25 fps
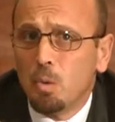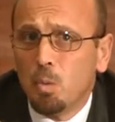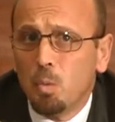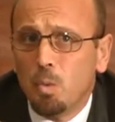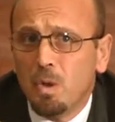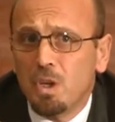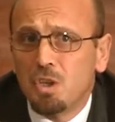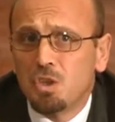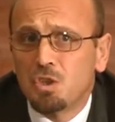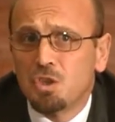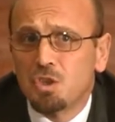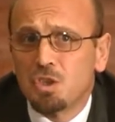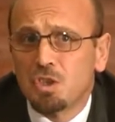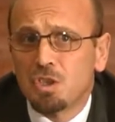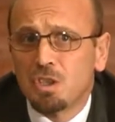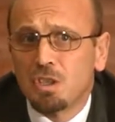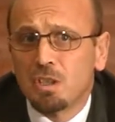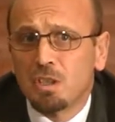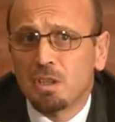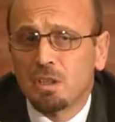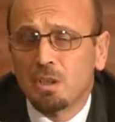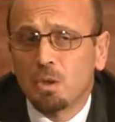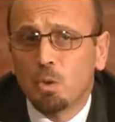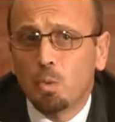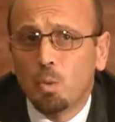which
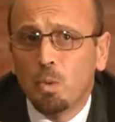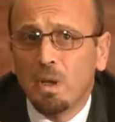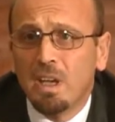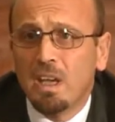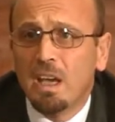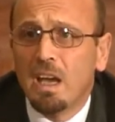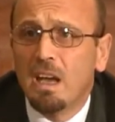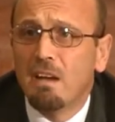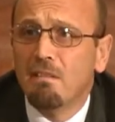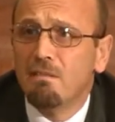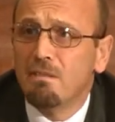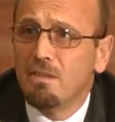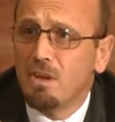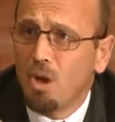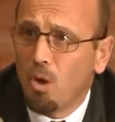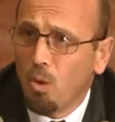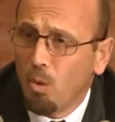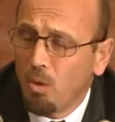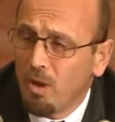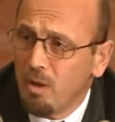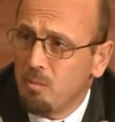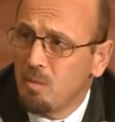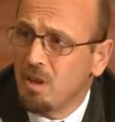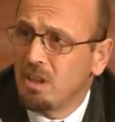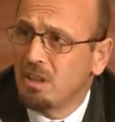we have no
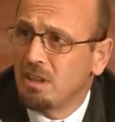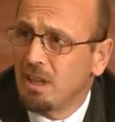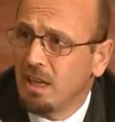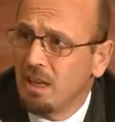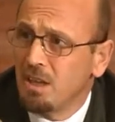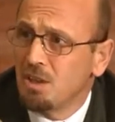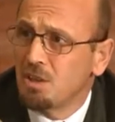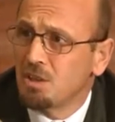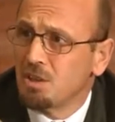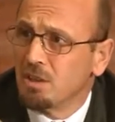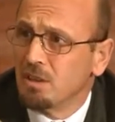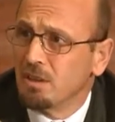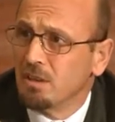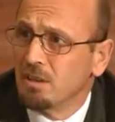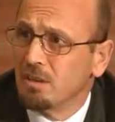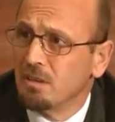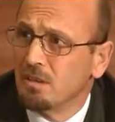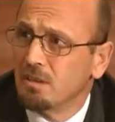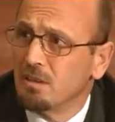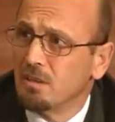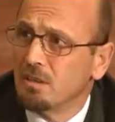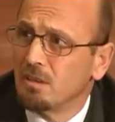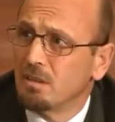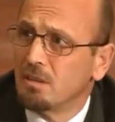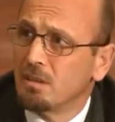limitation.
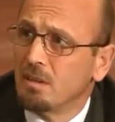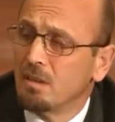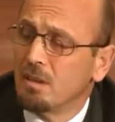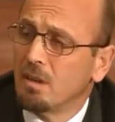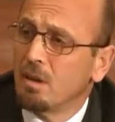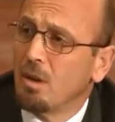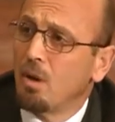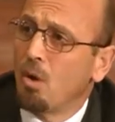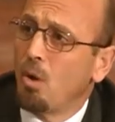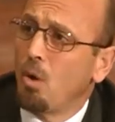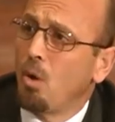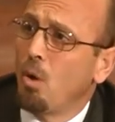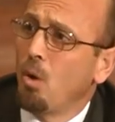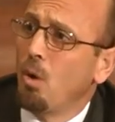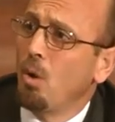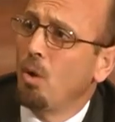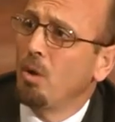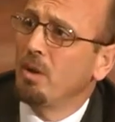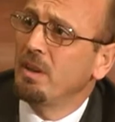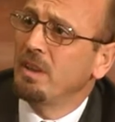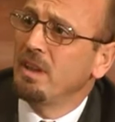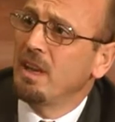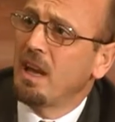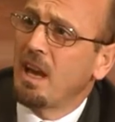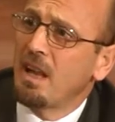
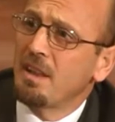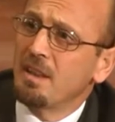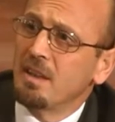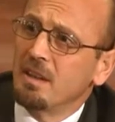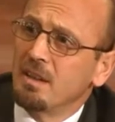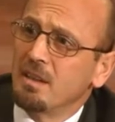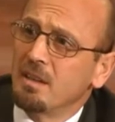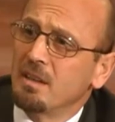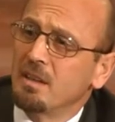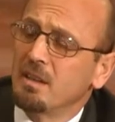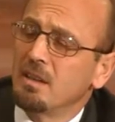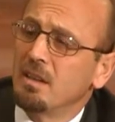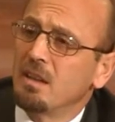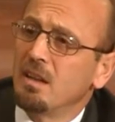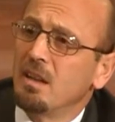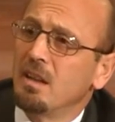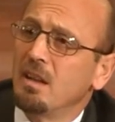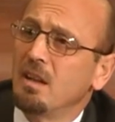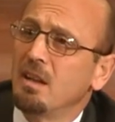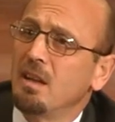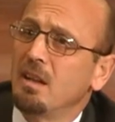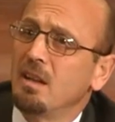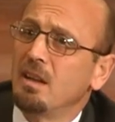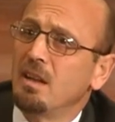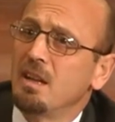All the other
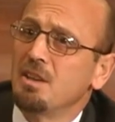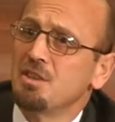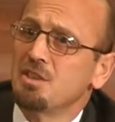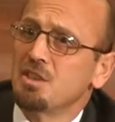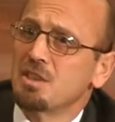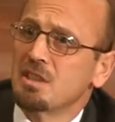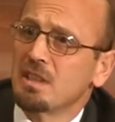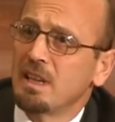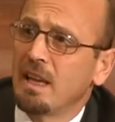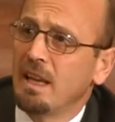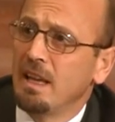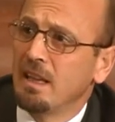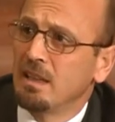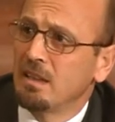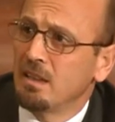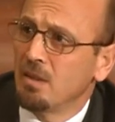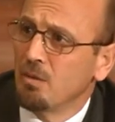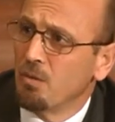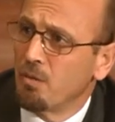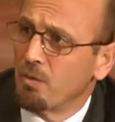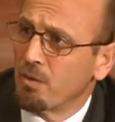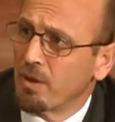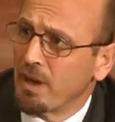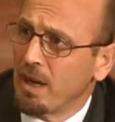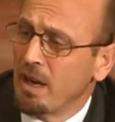
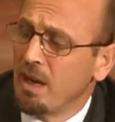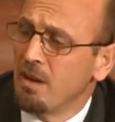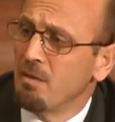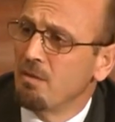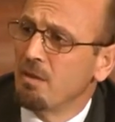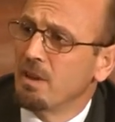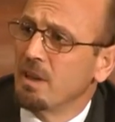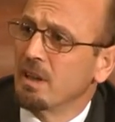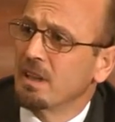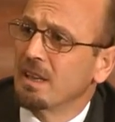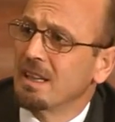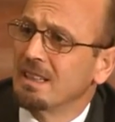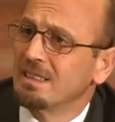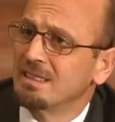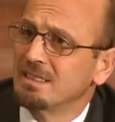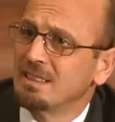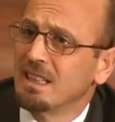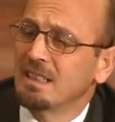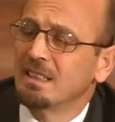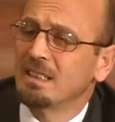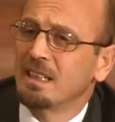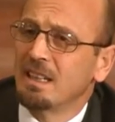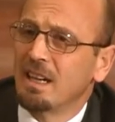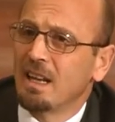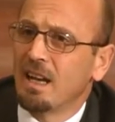legislative framework,
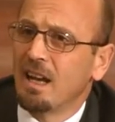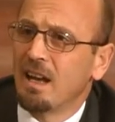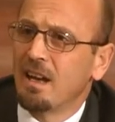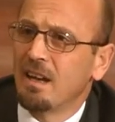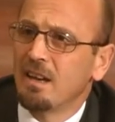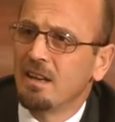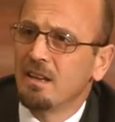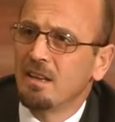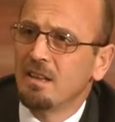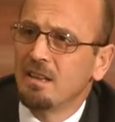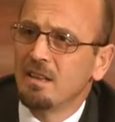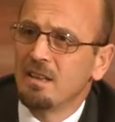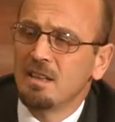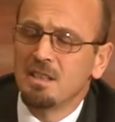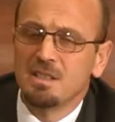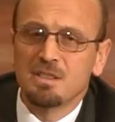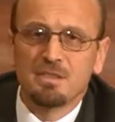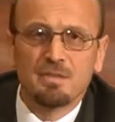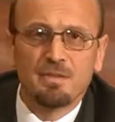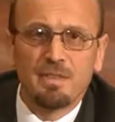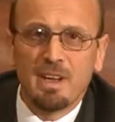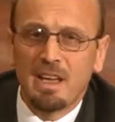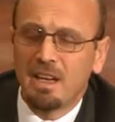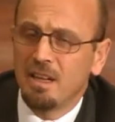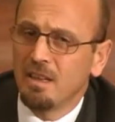etc., is
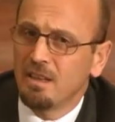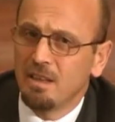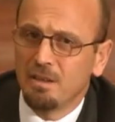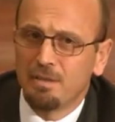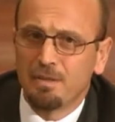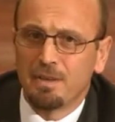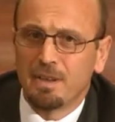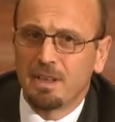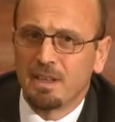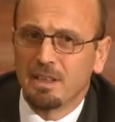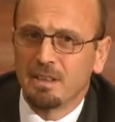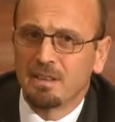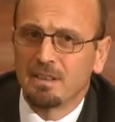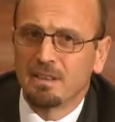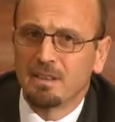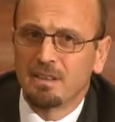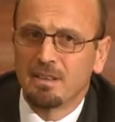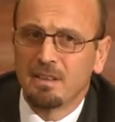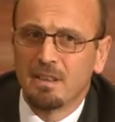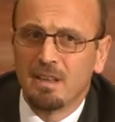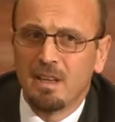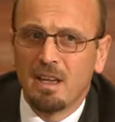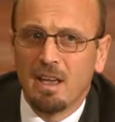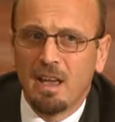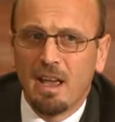very different.
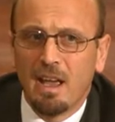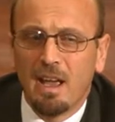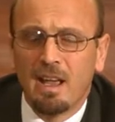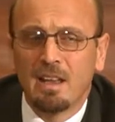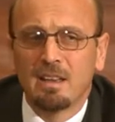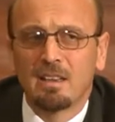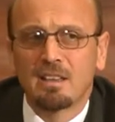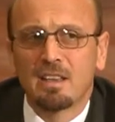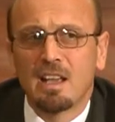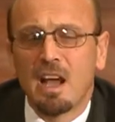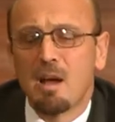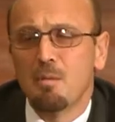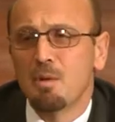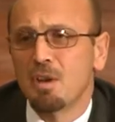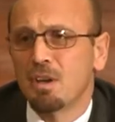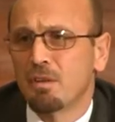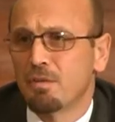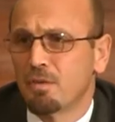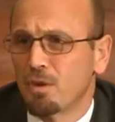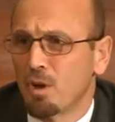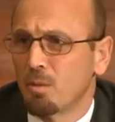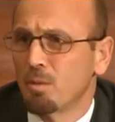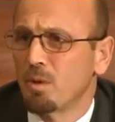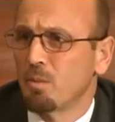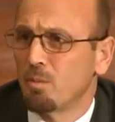And coming
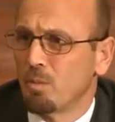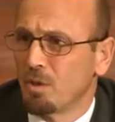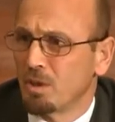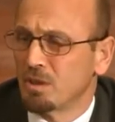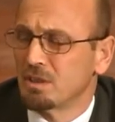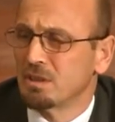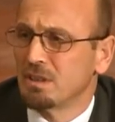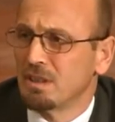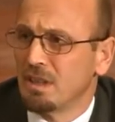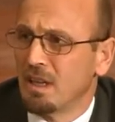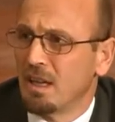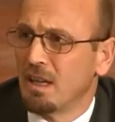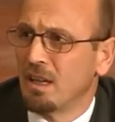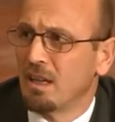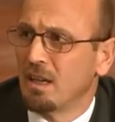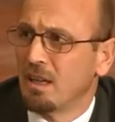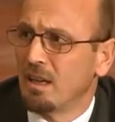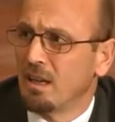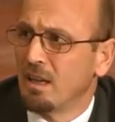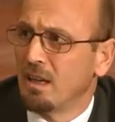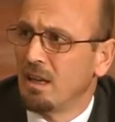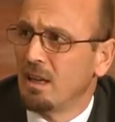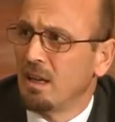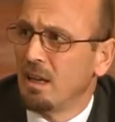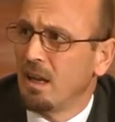from the Bosnia,
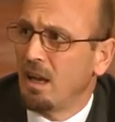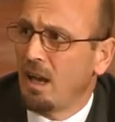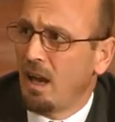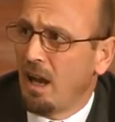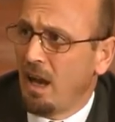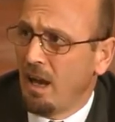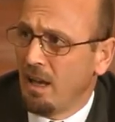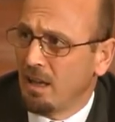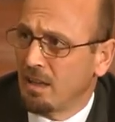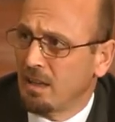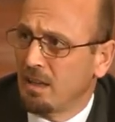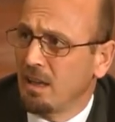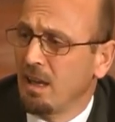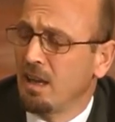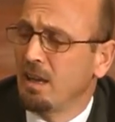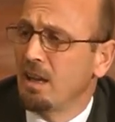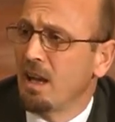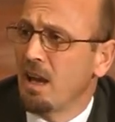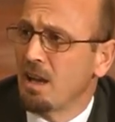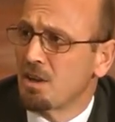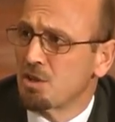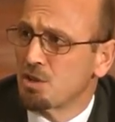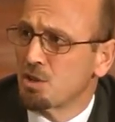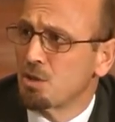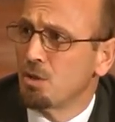I can
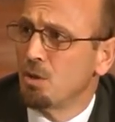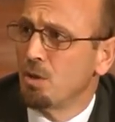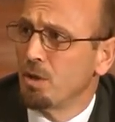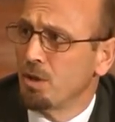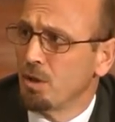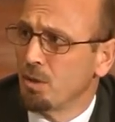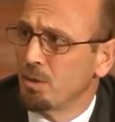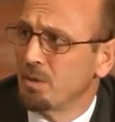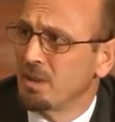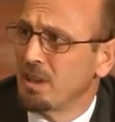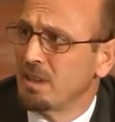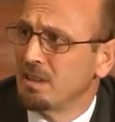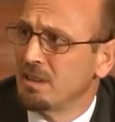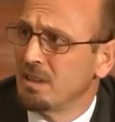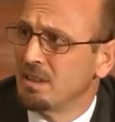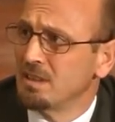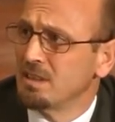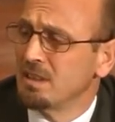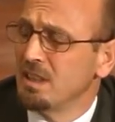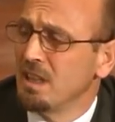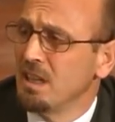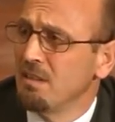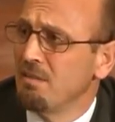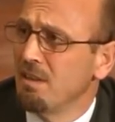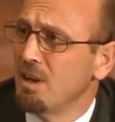assure you that is
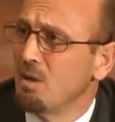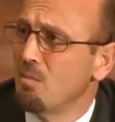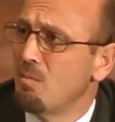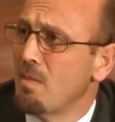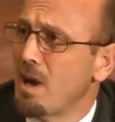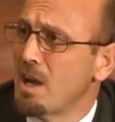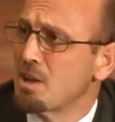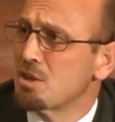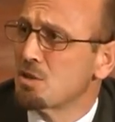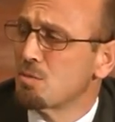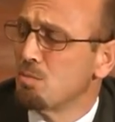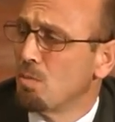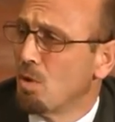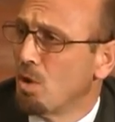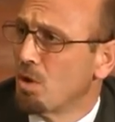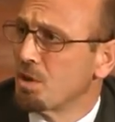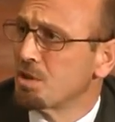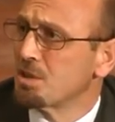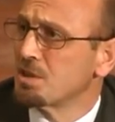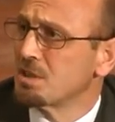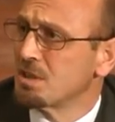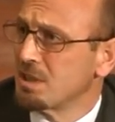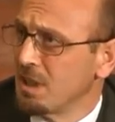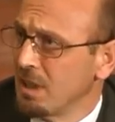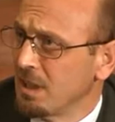even much more
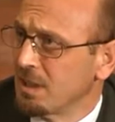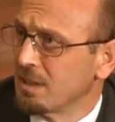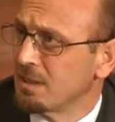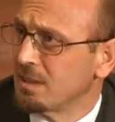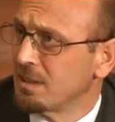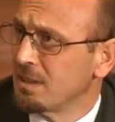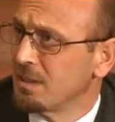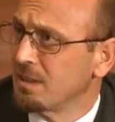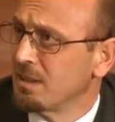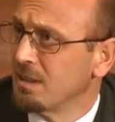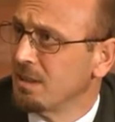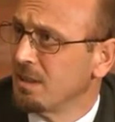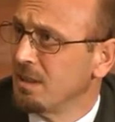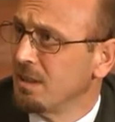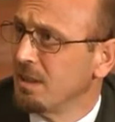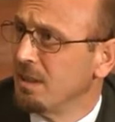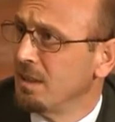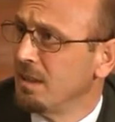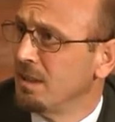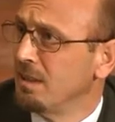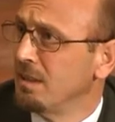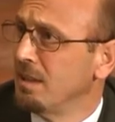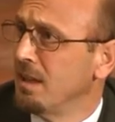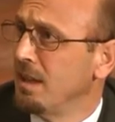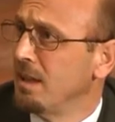strict
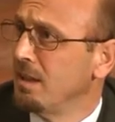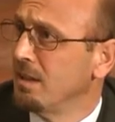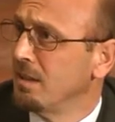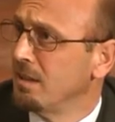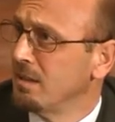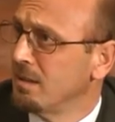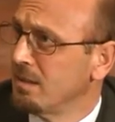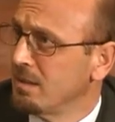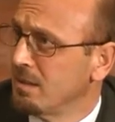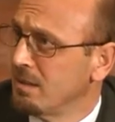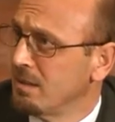than